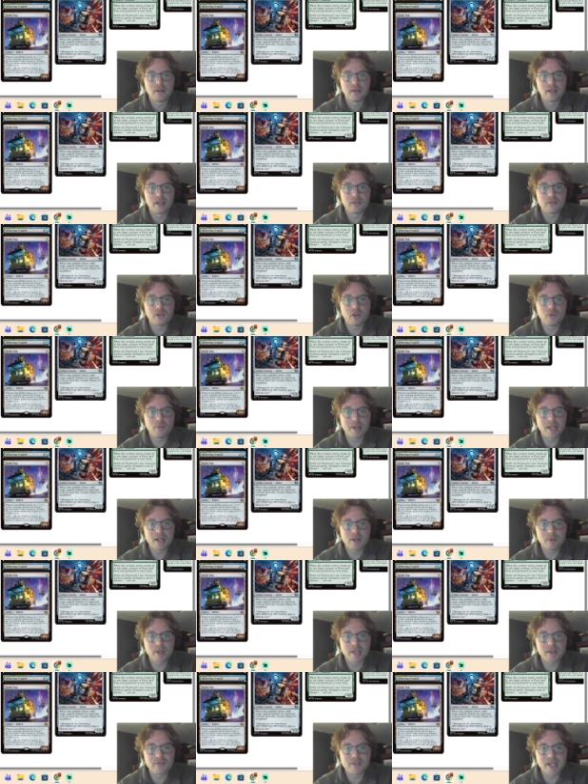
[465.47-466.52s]
In 2 mana,
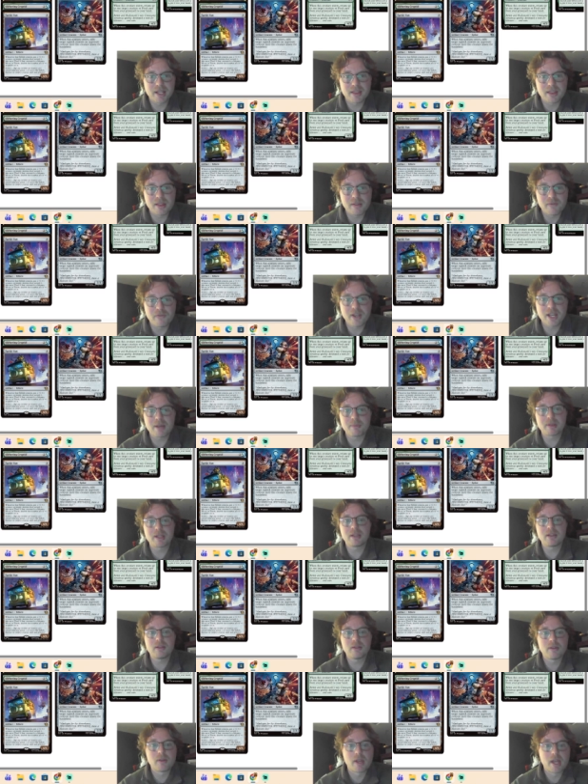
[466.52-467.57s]
we have Death in the
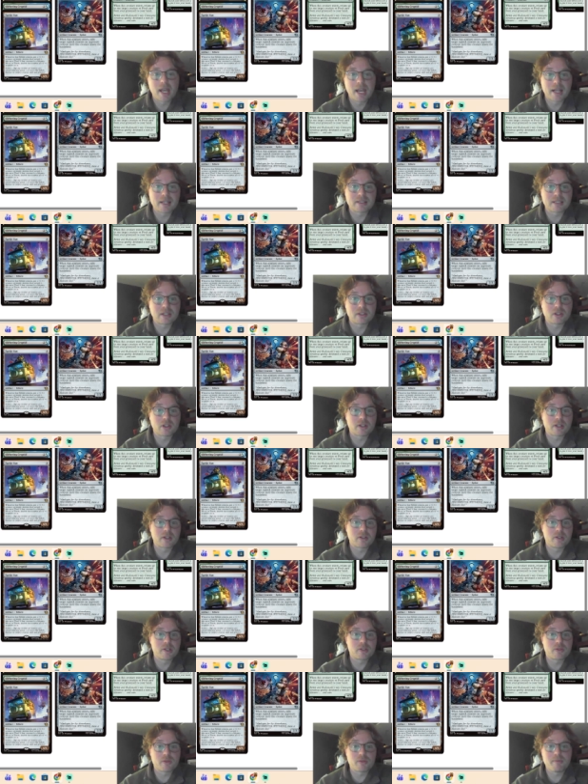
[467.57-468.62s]
Family. Exile target
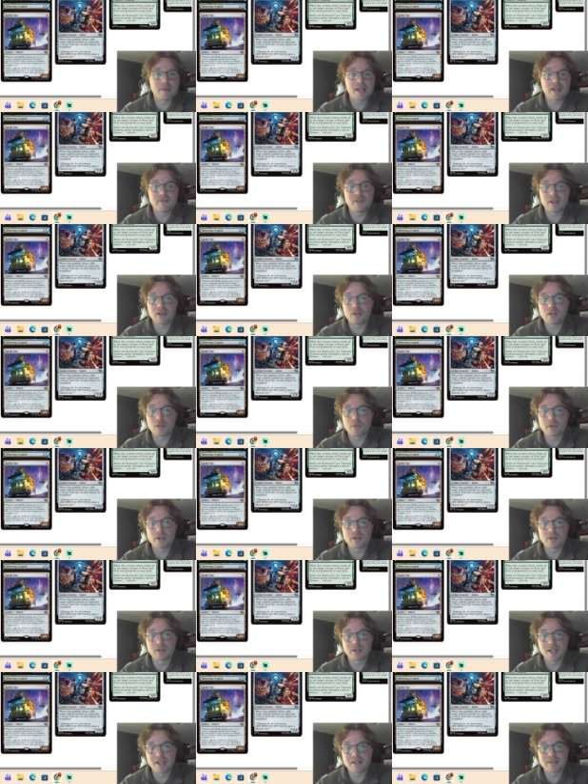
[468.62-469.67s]
creature with mana value 3
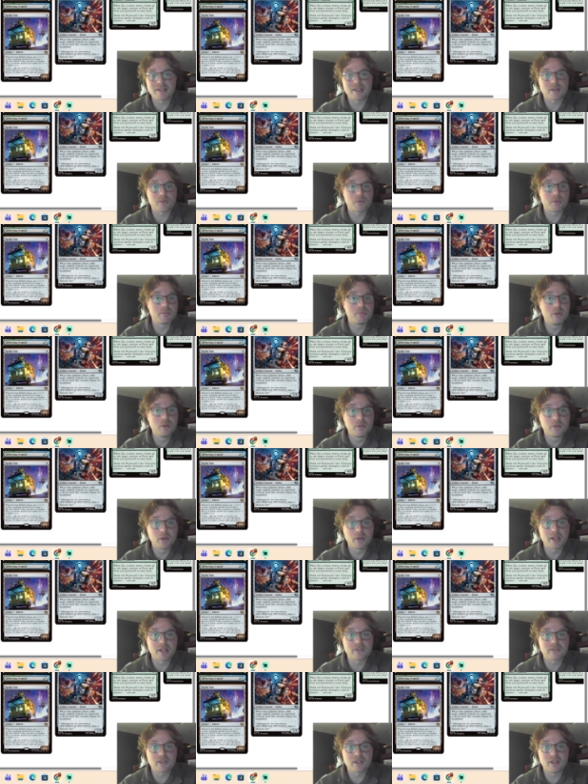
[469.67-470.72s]
or less. That's removal,
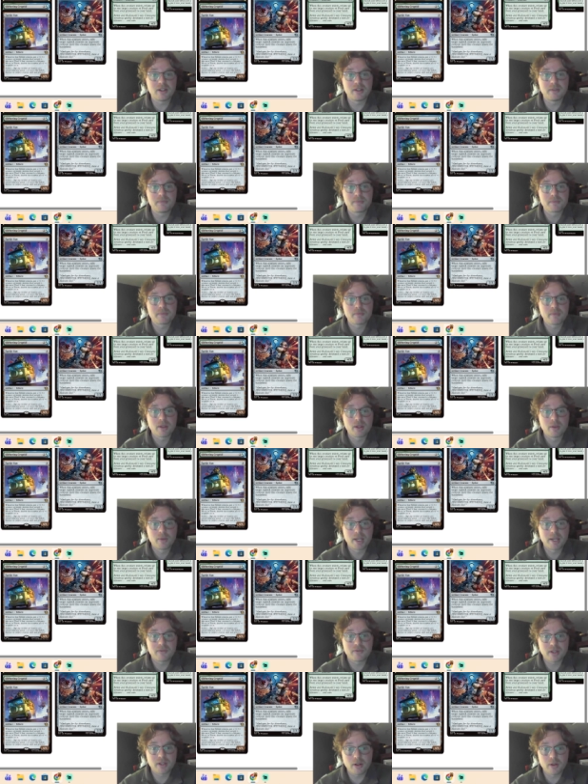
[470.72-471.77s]
that's good. We
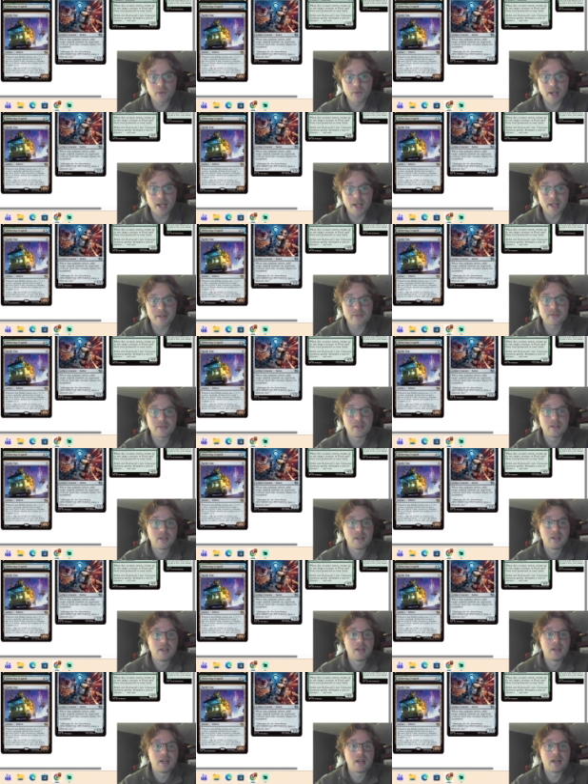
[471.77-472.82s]
have Tunnel Rats.
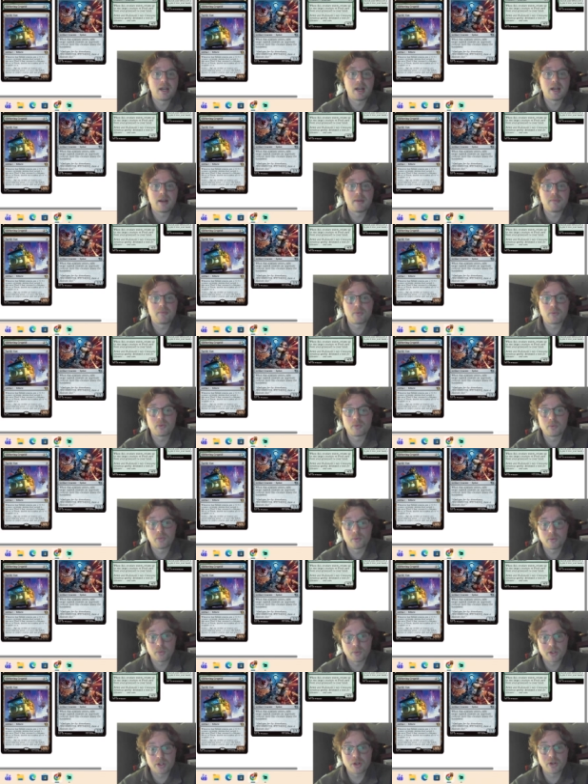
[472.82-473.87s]

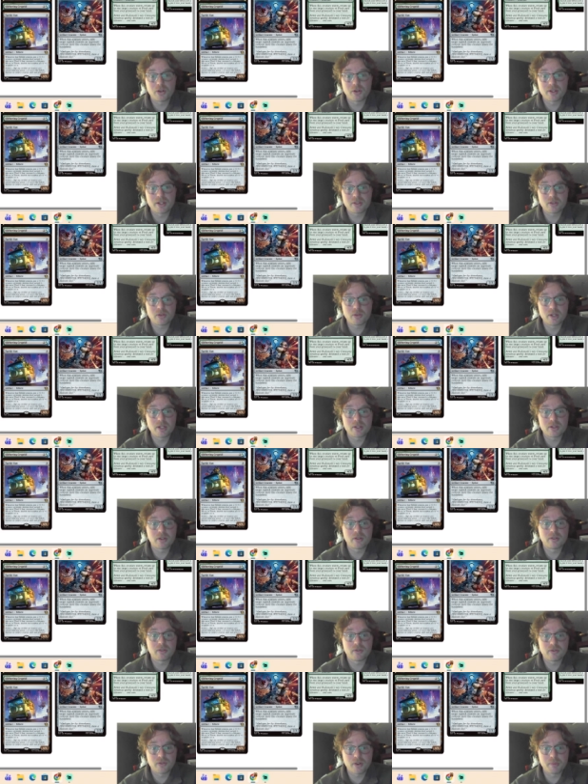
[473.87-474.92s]
Return this
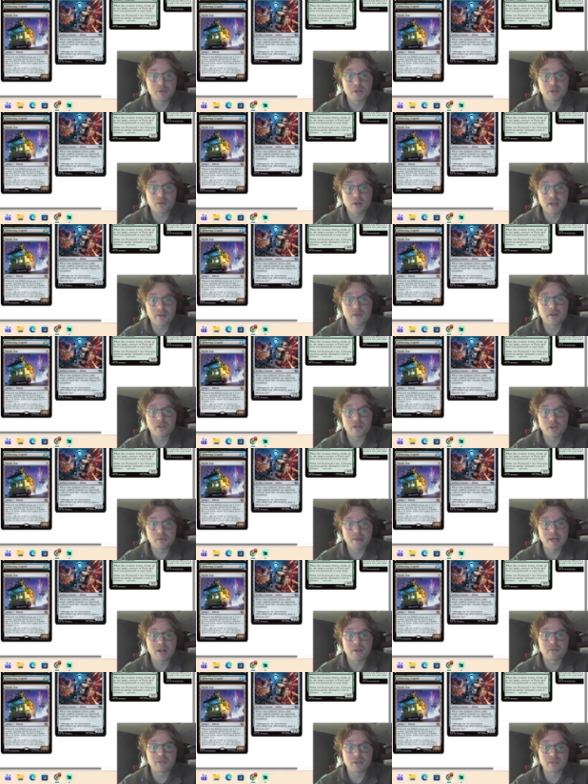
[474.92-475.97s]
creature from your graveyard to your
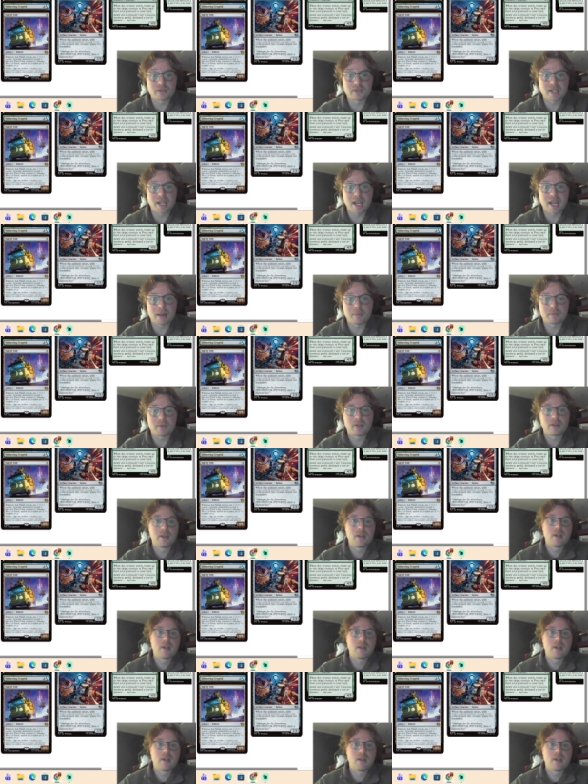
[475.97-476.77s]
battlefield tapped.